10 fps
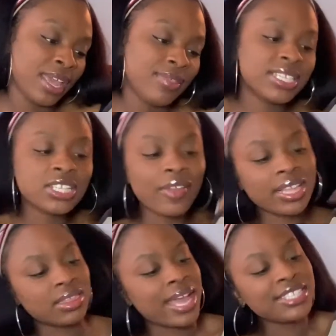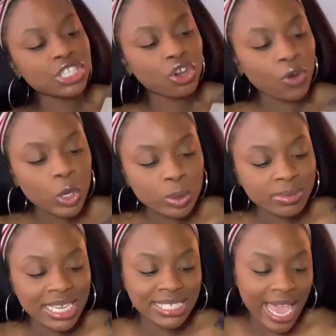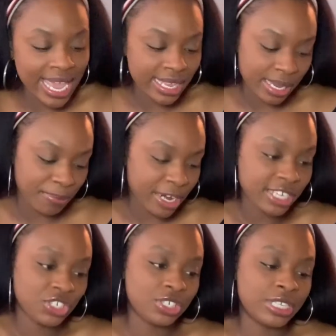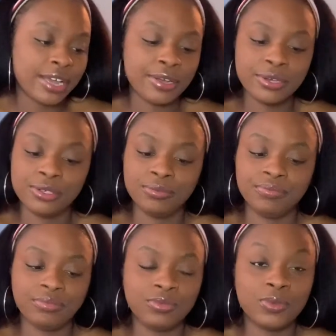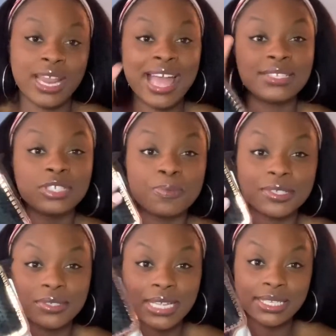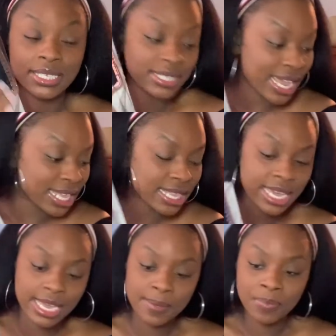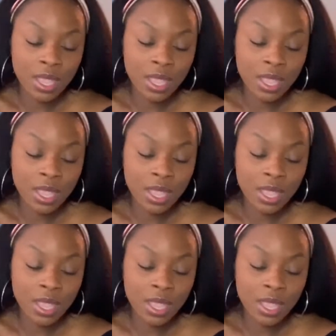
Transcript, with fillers: This is called a Luxe Chrome Detangling Brush. So when it has those bristles, that's detangling.